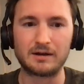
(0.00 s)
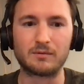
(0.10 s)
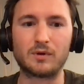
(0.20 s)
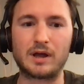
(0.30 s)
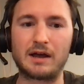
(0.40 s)

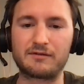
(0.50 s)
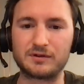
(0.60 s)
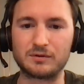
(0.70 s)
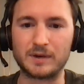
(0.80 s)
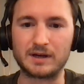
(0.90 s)
We'll have
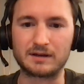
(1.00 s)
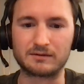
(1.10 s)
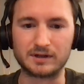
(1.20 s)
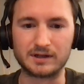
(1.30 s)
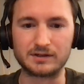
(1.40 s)
to make it
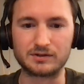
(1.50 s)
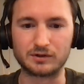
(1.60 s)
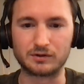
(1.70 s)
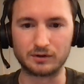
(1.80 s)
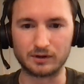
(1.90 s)
really
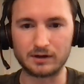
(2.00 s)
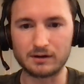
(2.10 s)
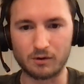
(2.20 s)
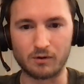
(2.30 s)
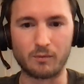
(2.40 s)
secure
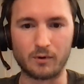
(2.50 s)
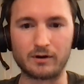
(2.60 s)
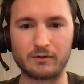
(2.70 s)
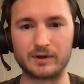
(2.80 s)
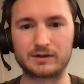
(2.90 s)
or
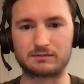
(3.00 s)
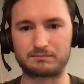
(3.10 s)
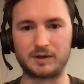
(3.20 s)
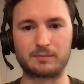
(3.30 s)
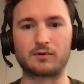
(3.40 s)
work with
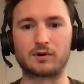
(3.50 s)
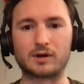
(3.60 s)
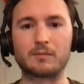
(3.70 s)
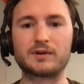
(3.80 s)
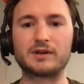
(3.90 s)
people or
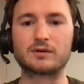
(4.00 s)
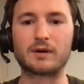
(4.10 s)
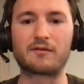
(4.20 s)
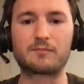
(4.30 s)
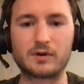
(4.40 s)
companies who
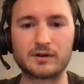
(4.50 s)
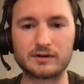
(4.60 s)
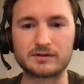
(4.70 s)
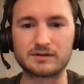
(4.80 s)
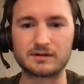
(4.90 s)
have
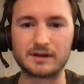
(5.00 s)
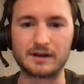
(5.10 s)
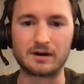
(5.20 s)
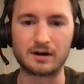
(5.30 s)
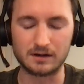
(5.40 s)
products that
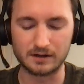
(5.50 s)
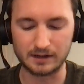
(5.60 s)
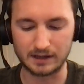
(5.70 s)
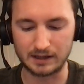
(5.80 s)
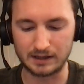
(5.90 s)
are
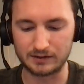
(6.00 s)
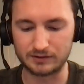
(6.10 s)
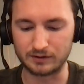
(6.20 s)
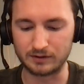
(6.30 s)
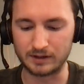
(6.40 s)

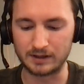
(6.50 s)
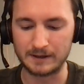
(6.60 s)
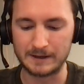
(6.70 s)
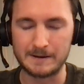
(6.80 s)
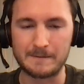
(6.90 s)
secure,
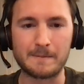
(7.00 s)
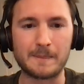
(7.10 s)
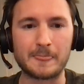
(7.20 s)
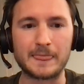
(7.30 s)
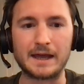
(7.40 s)

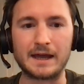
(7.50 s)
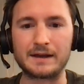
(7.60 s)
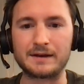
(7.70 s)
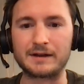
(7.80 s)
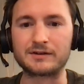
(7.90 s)

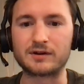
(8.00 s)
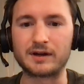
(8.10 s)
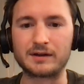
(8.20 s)
and then try